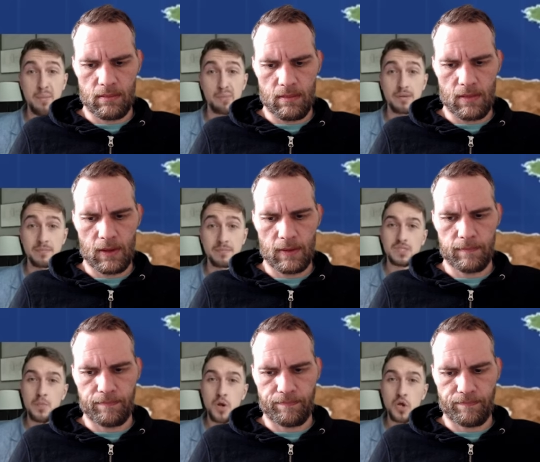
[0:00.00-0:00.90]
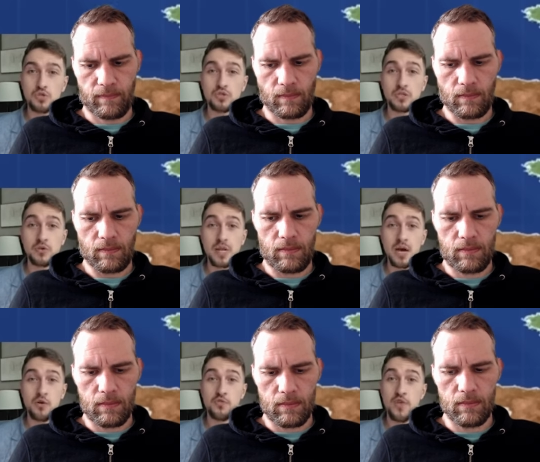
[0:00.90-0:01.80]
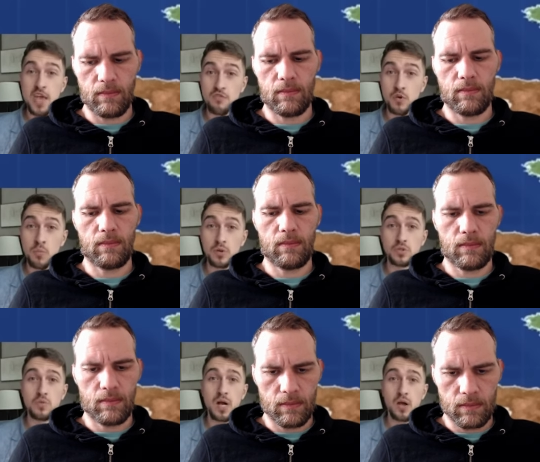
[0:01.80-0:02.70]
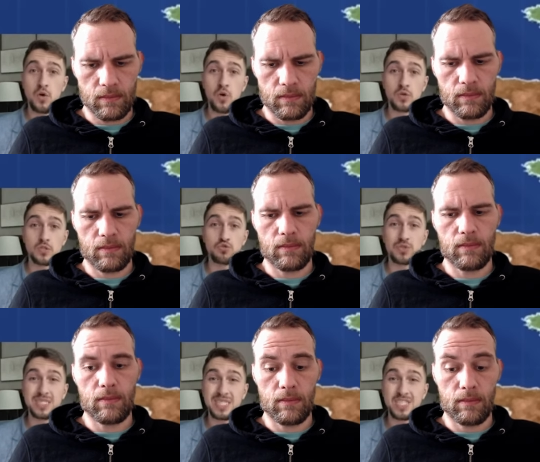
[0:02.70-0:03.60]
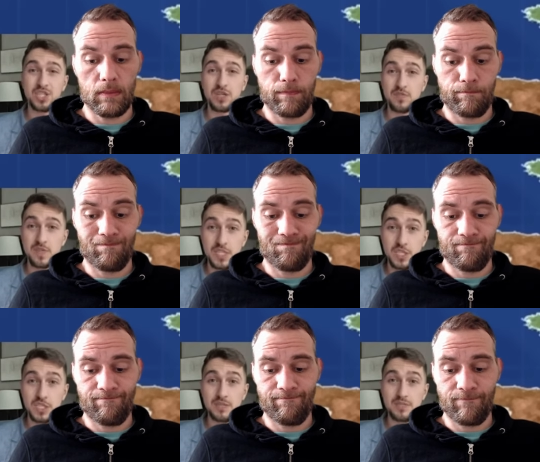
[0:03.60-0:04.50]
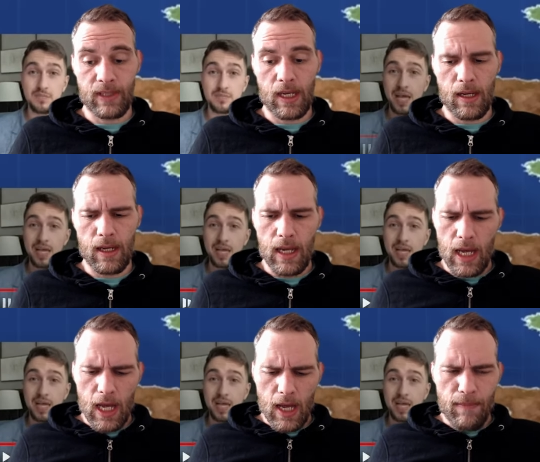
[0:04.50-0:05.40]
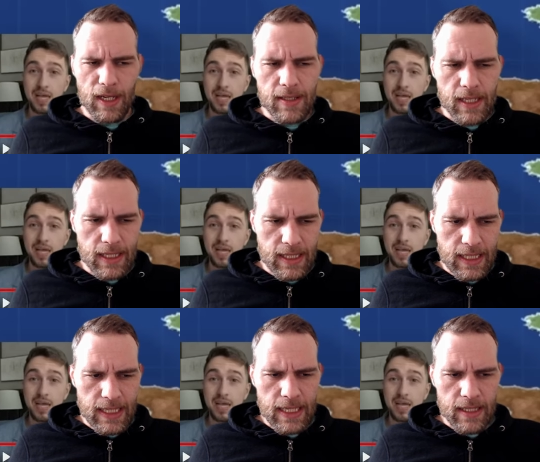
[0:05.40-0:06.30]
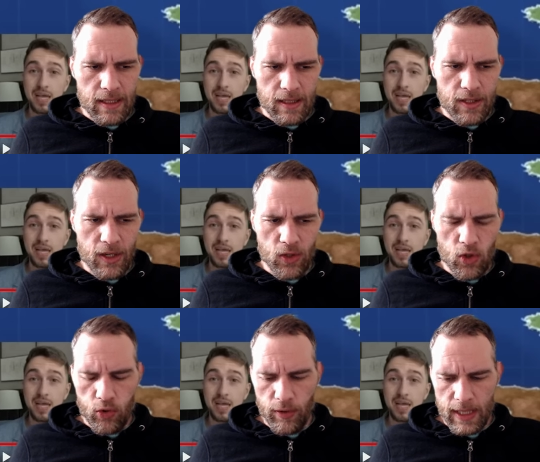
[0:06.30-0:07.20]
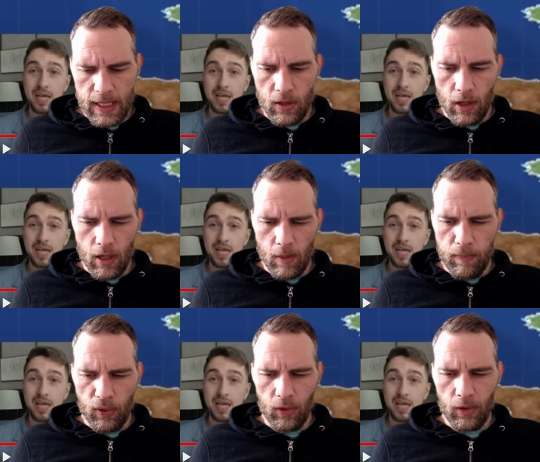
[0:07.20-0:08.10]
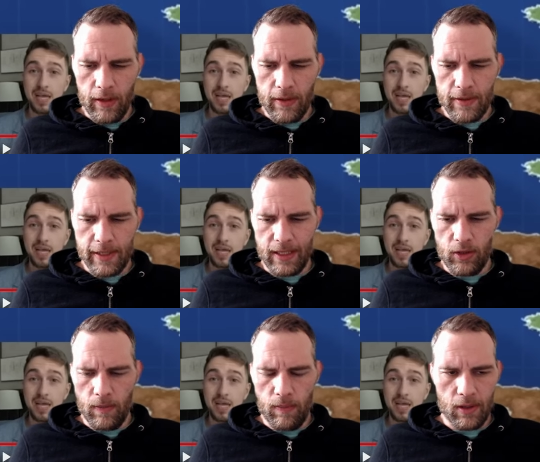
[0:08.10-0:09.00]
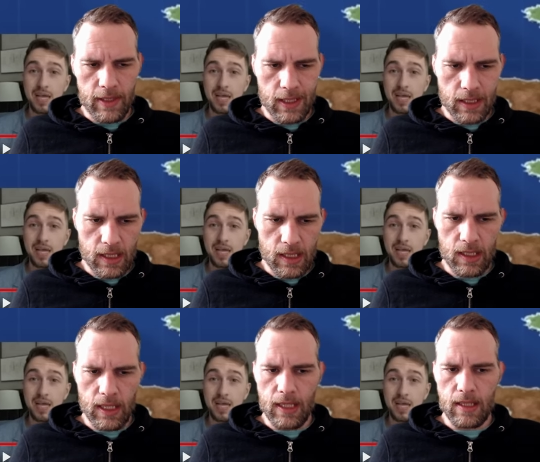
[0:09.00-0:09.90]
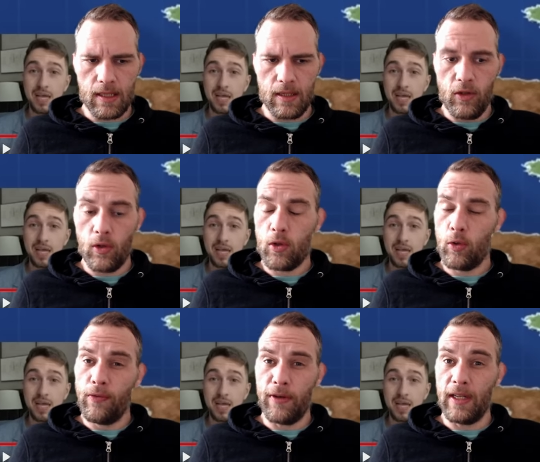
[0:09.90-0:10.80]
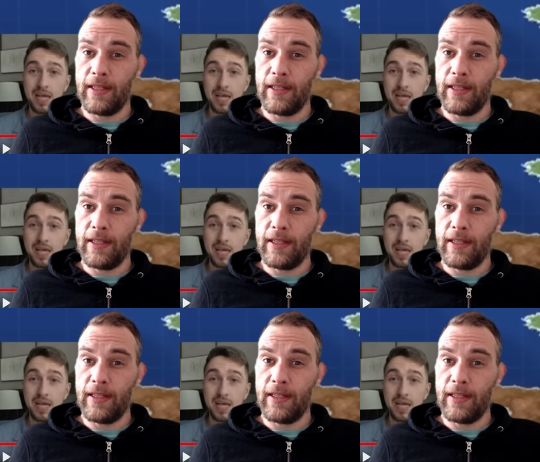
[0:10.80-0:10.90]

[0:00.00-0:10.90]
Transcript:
Speaker 1: map, some countries are now favorable to Macron's strategic vision.
Speaker 2: But these countries are Poland and the Baltic states, those who feel